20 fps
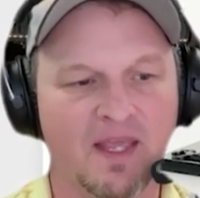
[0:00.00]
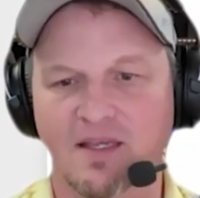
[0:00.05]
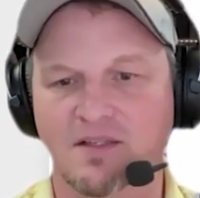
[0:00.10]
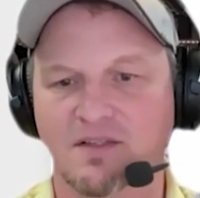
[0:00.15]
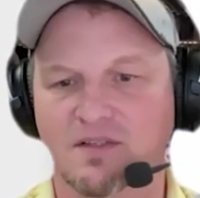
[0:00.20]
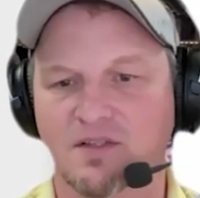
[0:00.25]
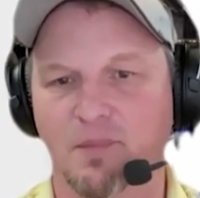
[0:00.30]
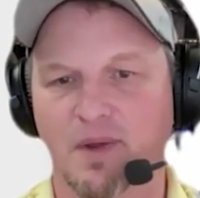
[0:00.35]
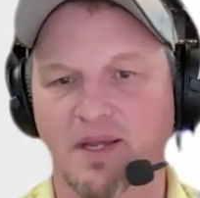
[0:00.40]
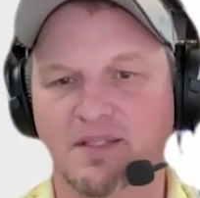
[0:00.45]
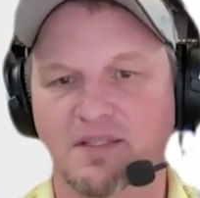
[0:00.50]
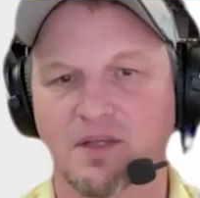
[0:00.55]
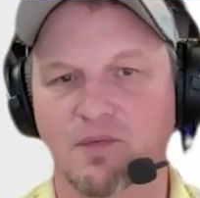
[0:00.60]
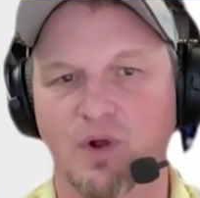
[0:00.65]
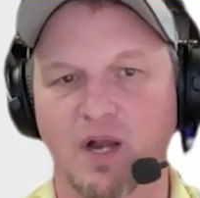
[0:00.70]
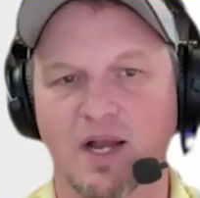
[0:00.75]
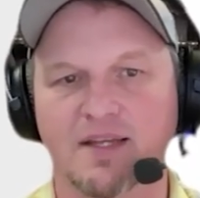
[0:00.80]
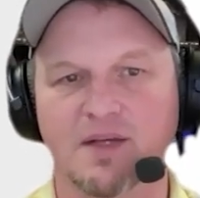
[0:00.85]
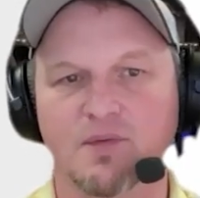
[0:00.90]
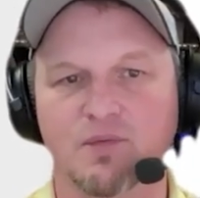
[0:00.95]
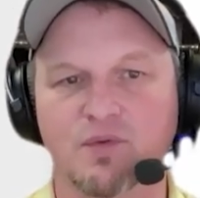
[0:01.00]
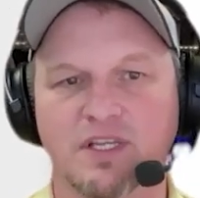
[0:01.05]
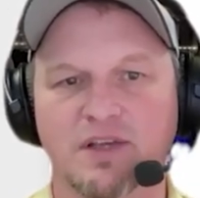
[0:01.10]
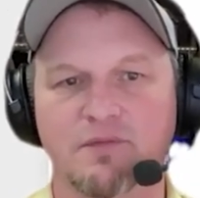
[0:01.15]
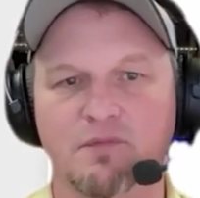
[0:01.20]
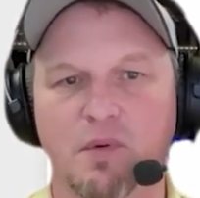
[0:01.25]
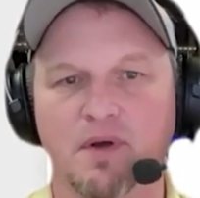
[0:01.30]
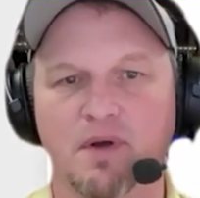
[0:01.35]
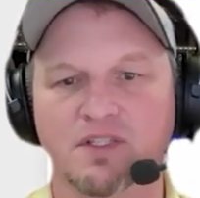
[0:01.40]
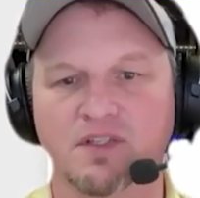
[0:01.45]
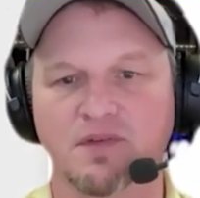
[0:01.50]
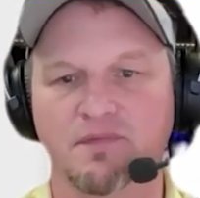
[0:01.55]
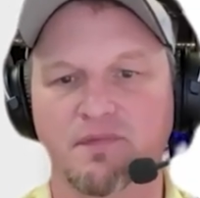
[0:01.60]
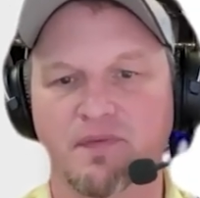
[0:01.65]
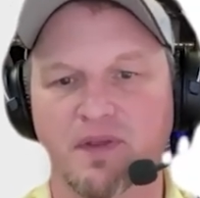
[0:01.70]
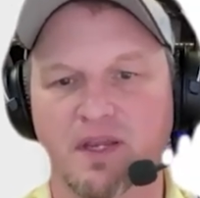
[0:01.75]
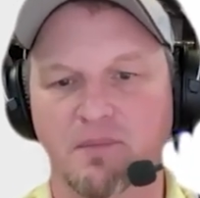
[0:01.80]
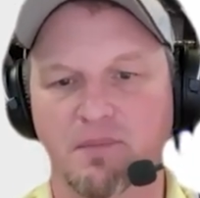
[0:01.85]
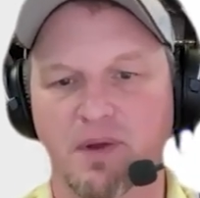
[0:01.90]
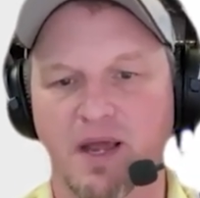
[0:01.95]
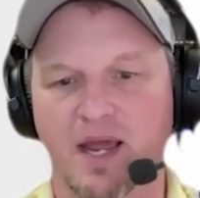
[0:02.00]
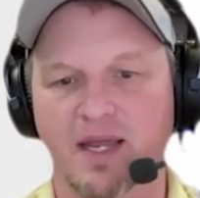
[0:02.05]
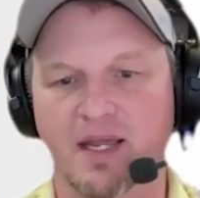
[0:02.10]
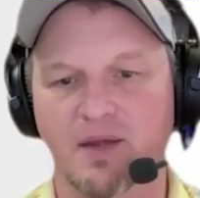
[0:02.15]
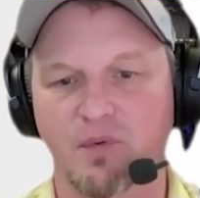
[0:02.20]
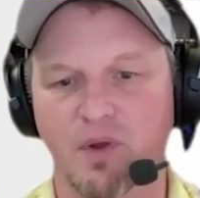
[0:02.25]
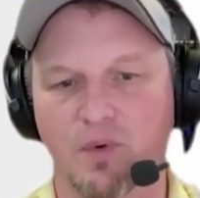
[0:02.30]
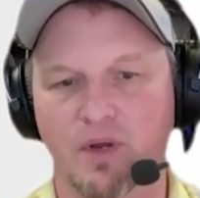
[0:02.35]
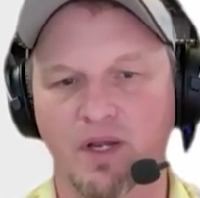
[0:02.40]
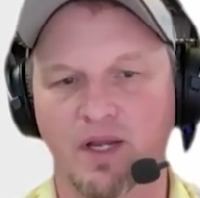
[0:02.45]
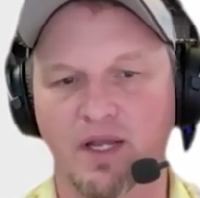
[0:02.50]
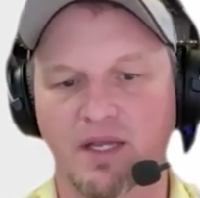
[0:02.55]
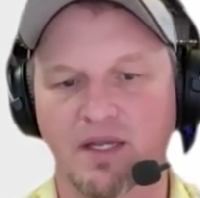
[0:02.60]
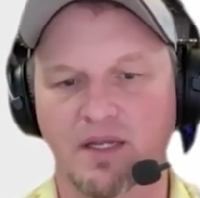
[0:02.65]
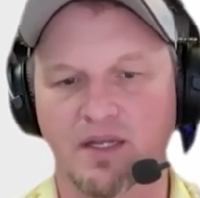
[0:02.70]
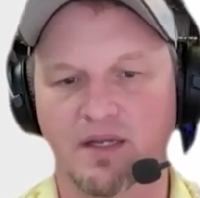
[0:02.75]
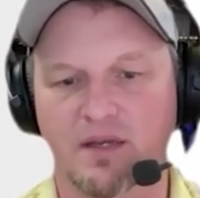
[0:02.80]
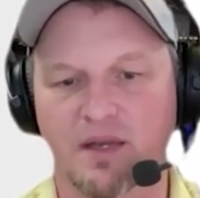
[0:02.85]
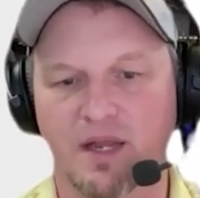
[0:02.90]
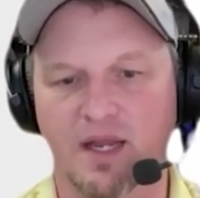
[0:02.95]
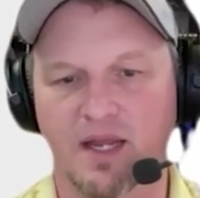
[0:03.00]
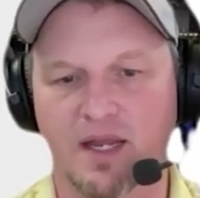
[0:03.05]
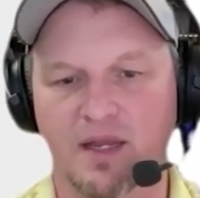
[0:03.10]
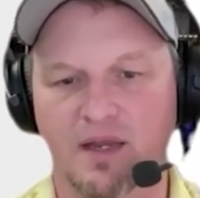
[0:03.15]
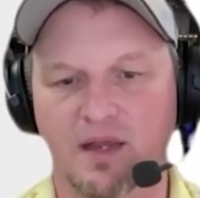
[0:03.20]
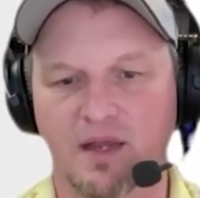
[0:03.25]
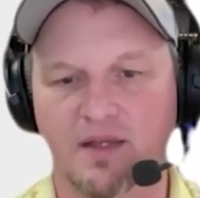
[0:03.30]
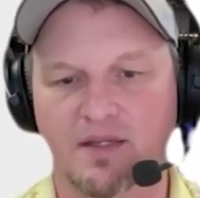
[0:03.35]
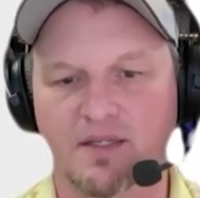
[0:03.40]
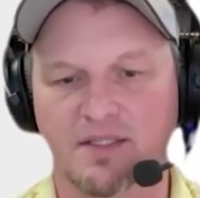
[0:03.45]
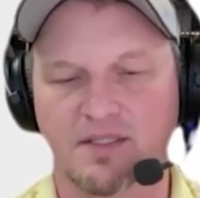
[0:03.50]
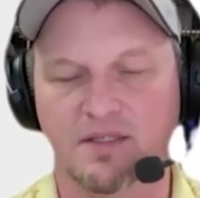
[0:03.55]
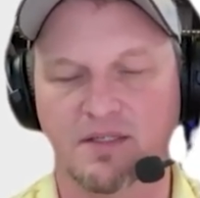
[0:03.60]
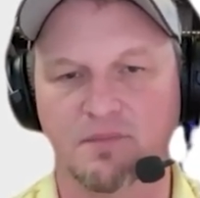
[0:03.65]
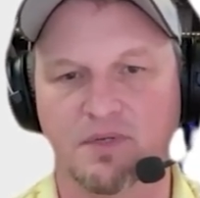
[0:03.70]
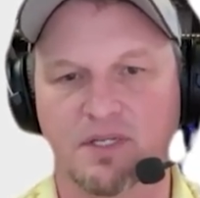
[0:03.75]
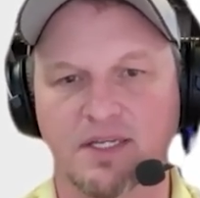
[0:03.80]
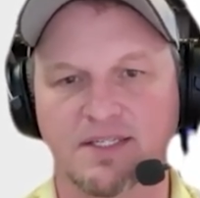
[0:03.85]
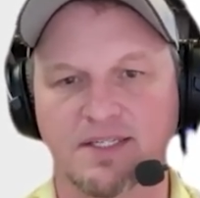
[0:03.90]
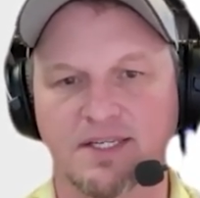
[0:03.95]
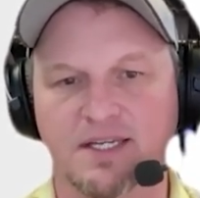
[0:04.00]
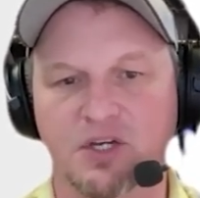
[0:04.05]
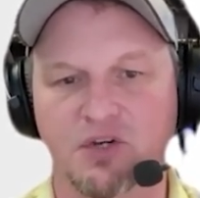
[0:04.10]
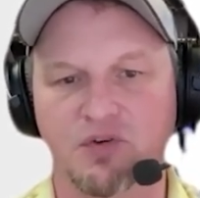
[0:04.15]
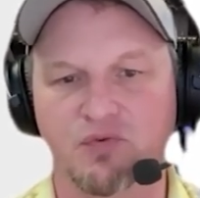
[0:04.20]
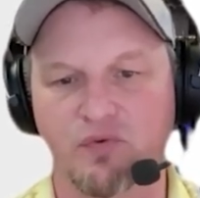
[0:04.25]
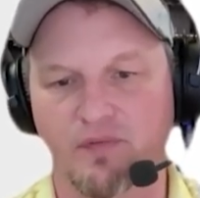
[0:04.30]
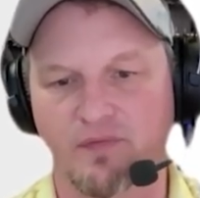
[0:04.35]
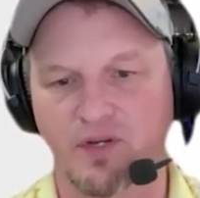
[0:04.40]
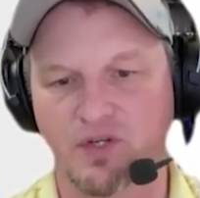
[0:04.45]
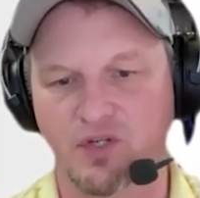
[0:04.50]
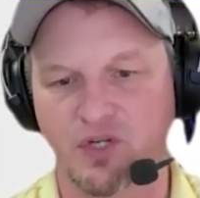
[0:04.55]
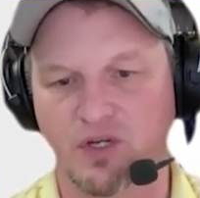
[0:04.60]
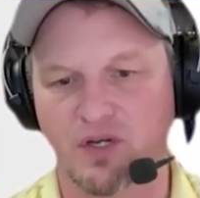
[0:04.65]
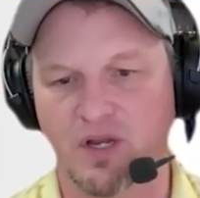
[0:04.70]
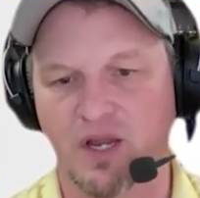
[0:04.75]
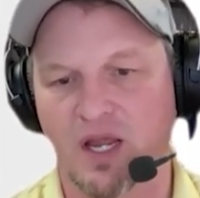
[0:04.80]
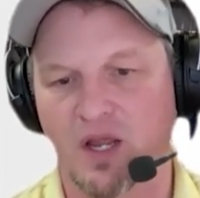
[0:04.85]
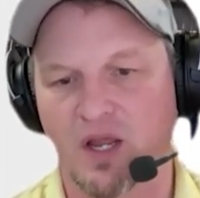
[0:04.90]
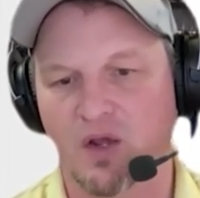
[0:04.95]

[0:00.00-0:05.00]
And so basically, what I did was give them a bunch of feedback, and we went in and did some continued revision.